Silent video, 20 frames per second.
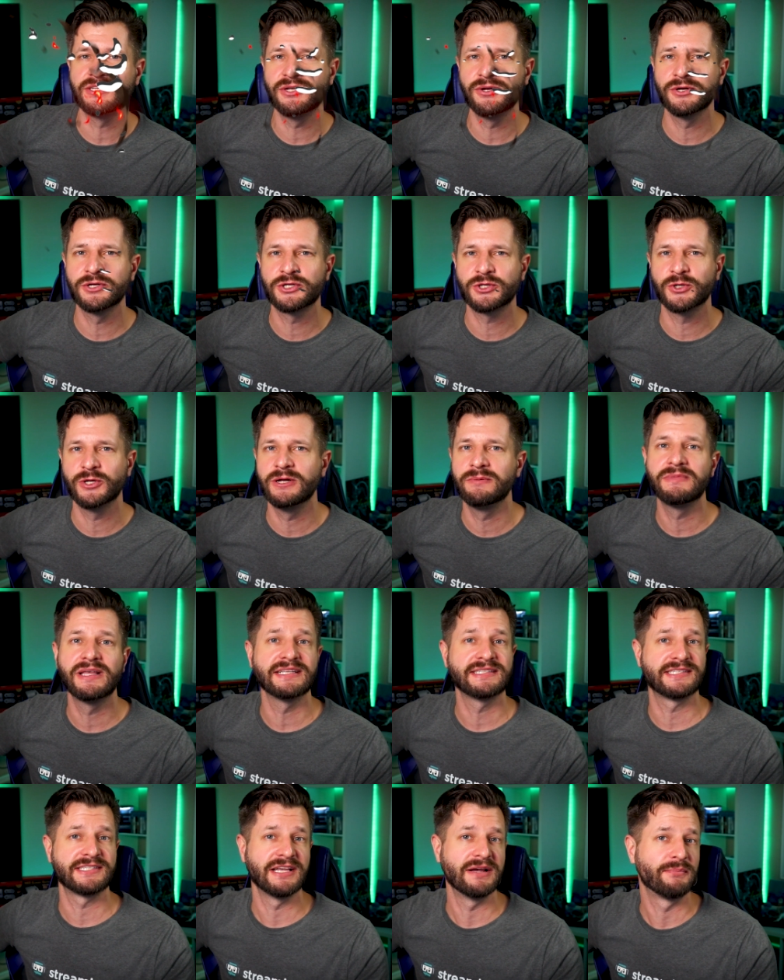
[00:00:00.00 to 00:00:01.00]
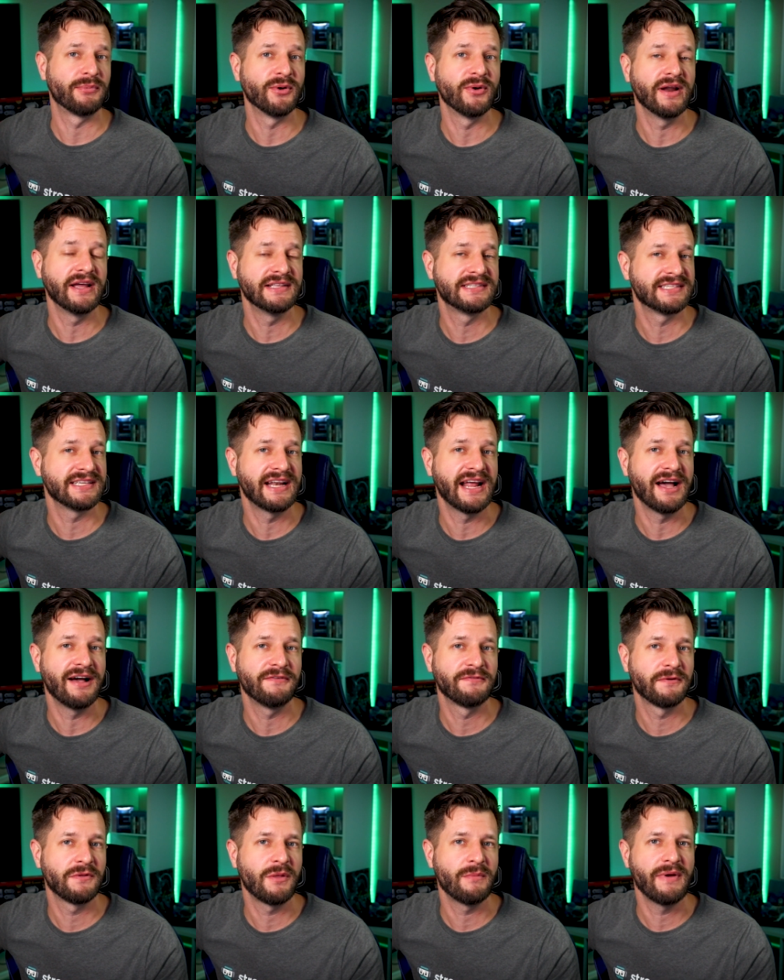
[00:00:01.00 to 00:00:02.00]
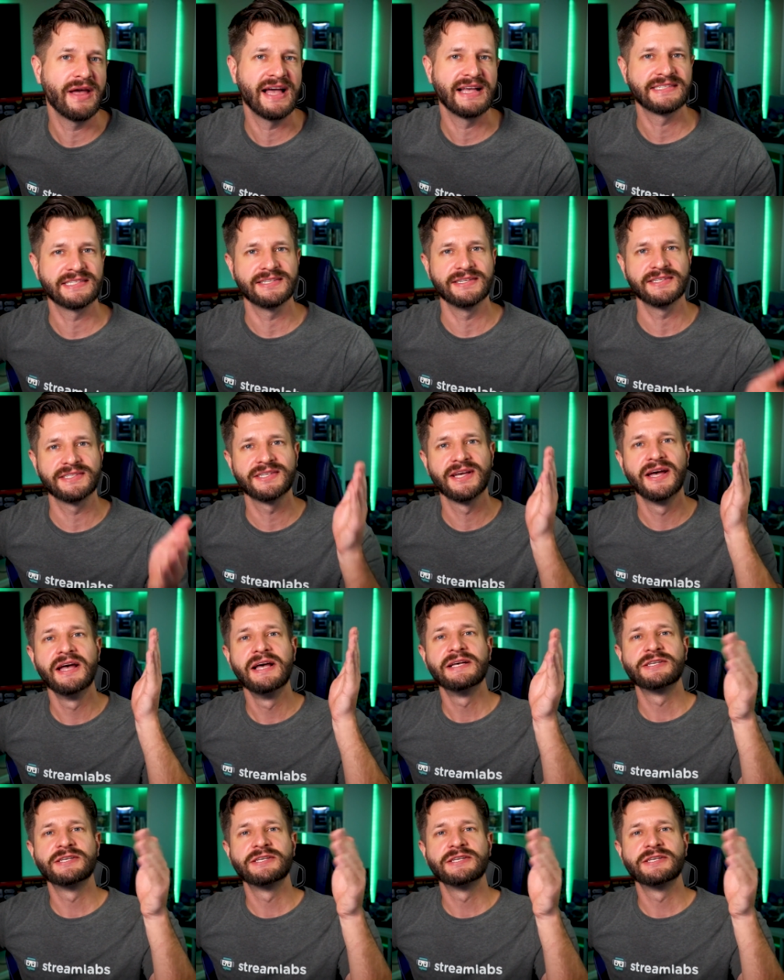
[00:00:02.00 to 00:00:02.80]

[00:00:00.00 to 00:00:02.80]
to your stream that separates it out from the masses.